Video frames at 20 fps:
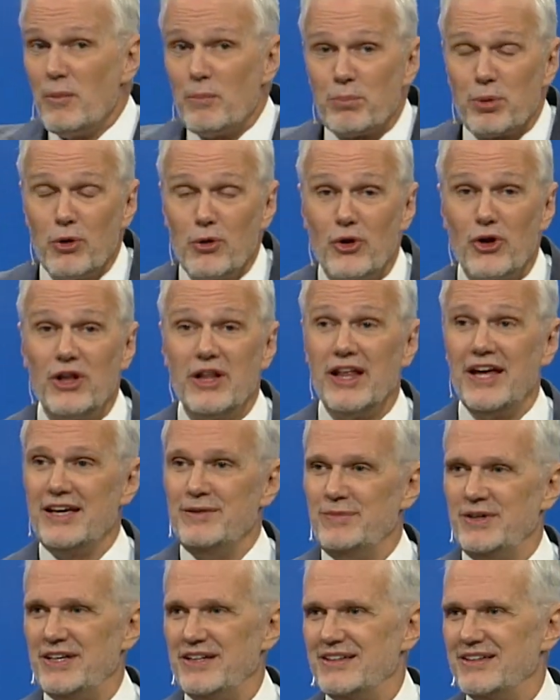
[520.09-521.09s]

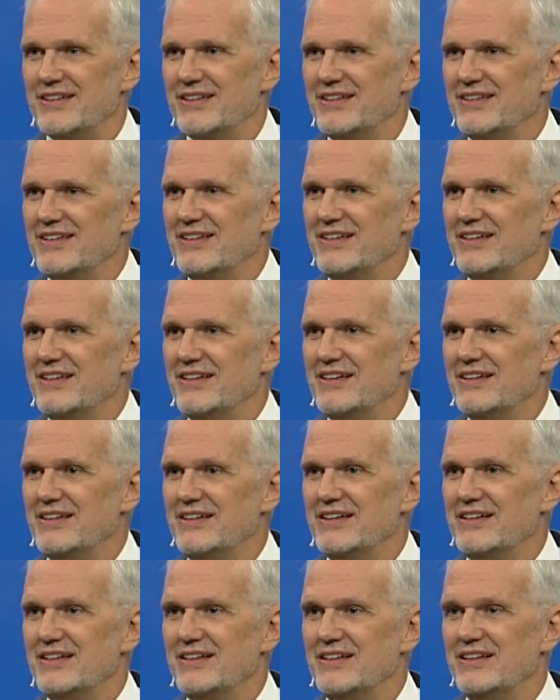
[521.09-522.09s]
proclaiming
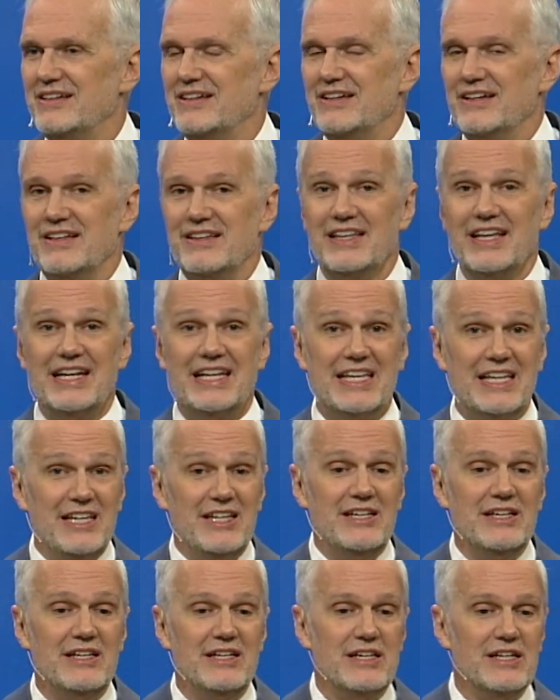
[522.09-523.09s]
that
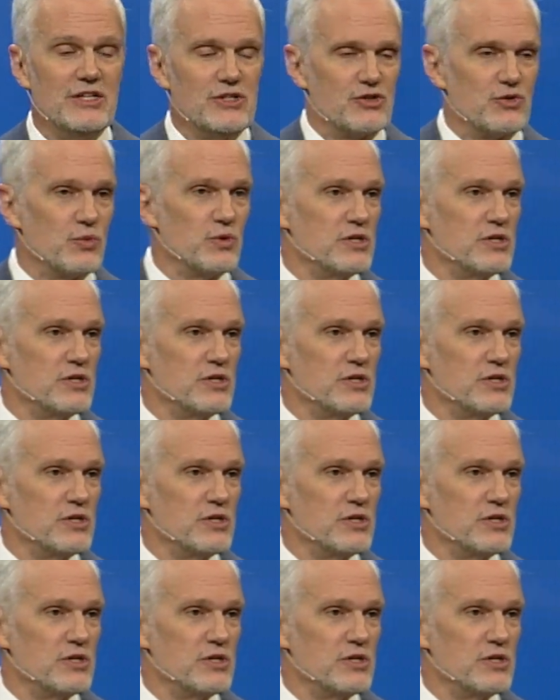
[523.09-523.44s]
he is